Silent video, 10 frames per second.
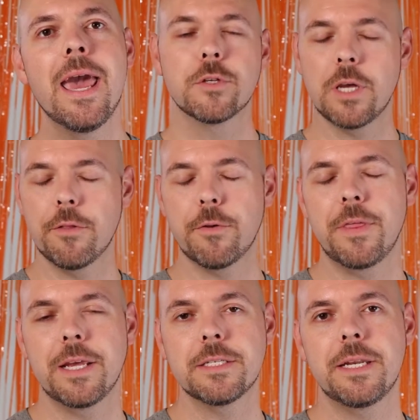There's other
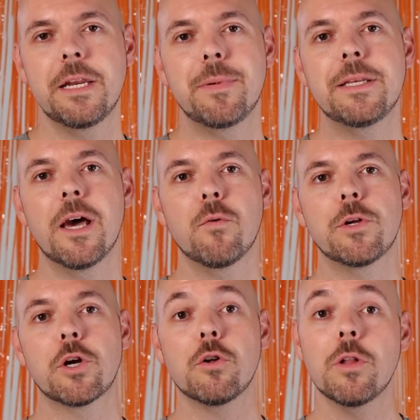things that need to be done
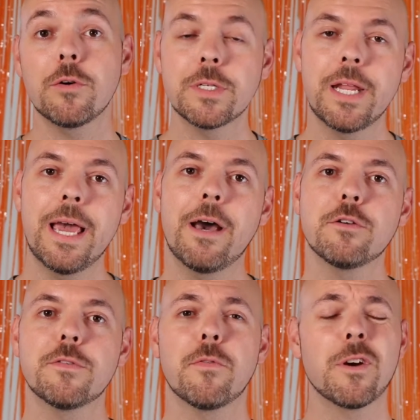when you're closing a
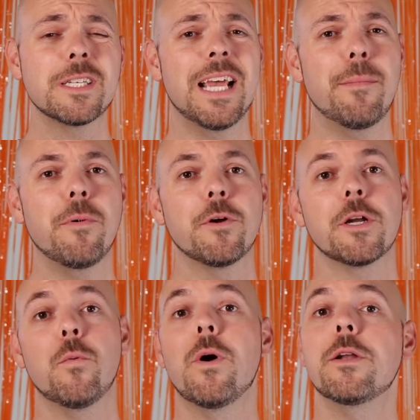house. For example, you're
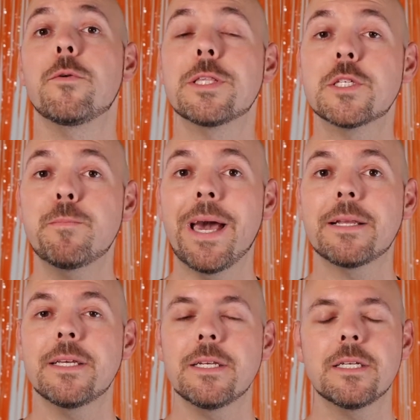going to want to
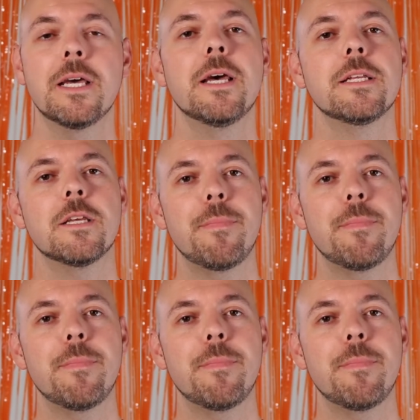inspect it to